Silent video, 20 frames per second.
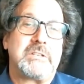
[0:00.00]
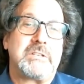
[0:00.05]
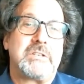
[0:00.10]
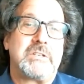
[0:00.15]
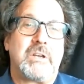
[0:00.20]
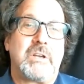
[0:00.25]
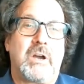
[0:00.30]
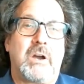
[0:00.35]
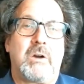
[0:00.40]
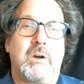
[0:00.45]
to
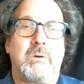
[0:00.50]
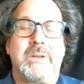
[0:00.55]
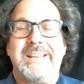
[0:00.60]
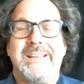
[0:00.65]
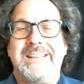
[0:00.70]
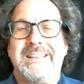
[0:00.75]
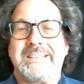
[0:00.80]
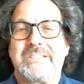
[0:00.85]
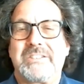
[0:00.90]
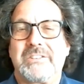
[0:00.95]
go
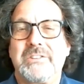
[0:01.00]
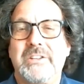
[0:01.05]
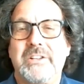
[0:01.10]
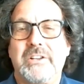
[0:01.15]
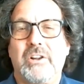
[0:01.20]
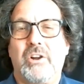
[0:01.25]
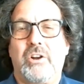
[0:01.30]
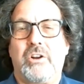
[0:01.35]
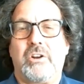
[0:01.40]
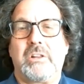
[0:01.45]
it's a
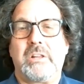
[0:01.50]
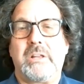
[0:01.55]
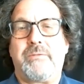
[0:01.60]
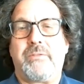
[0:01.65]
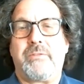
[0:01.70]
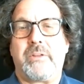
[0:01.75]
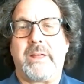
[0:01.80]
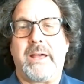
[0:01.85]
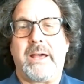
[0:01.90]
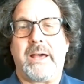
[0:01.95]
little early
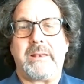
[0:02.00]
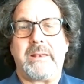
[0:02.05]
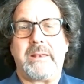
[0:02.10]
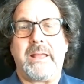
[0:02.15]
for that,